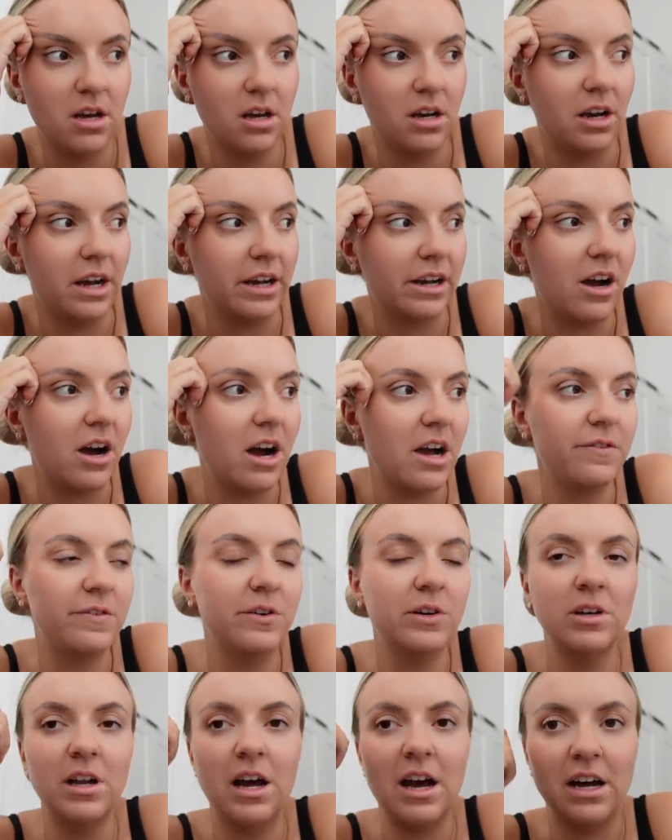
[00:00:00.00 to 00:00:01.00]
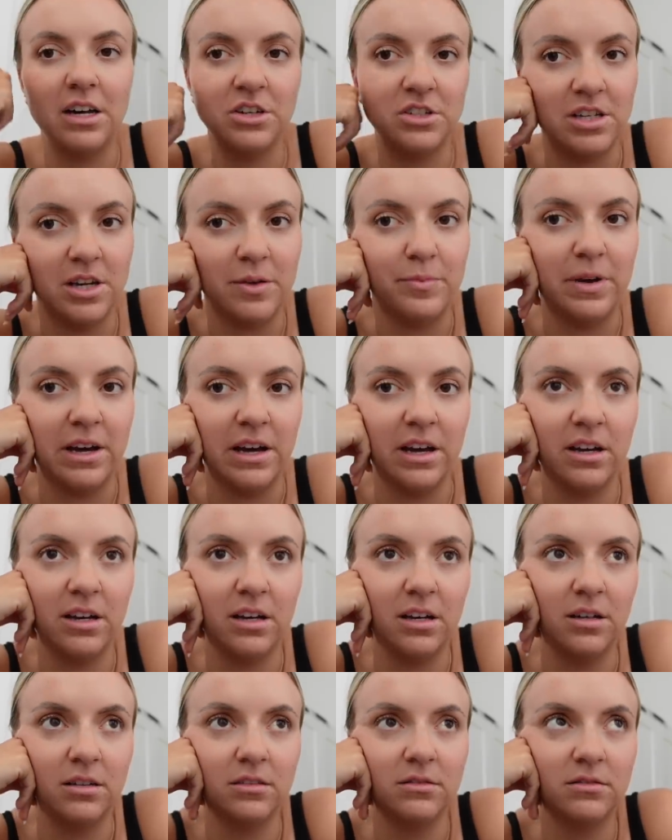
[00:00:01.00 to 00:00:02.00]
Like, I feel actually a bit
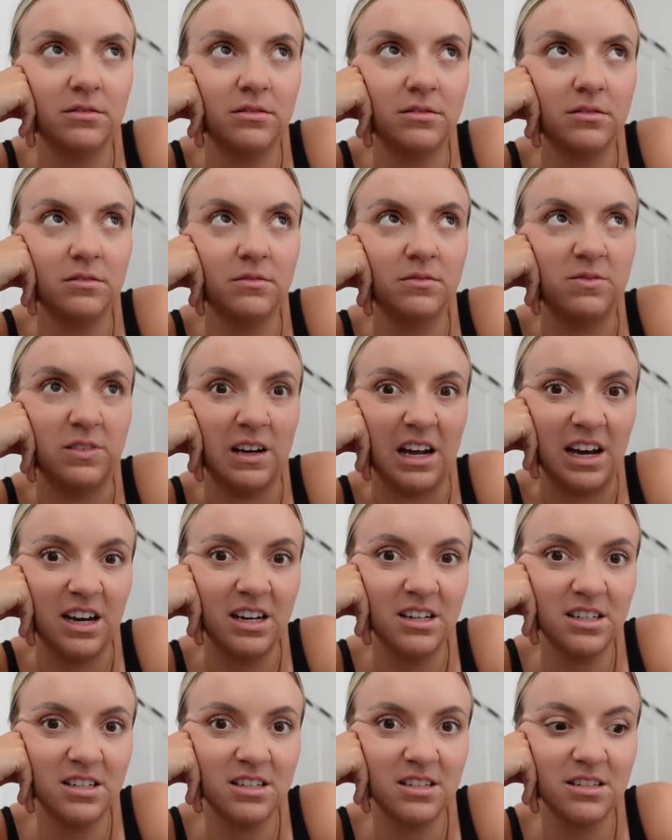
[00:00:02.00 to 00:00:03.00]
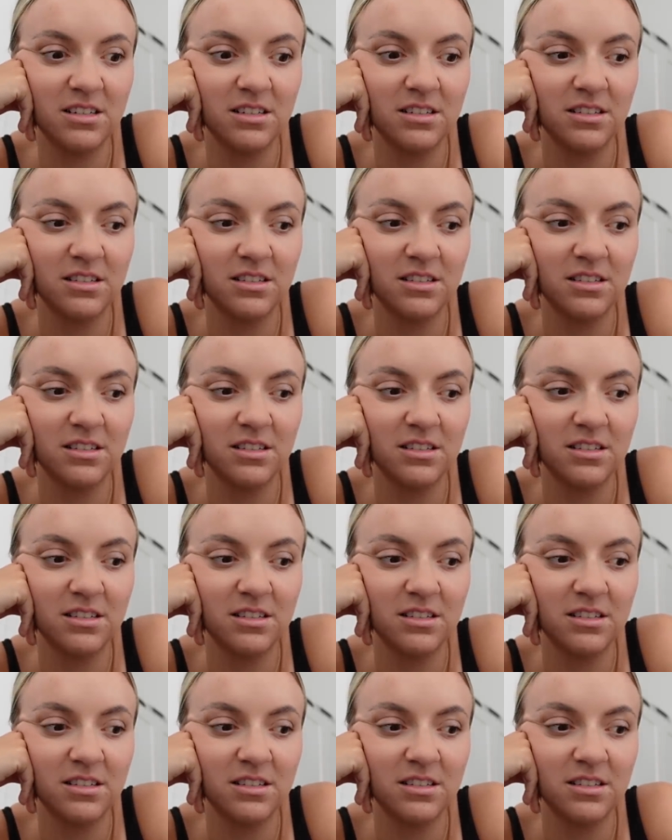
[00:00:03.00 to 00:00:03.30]
flat.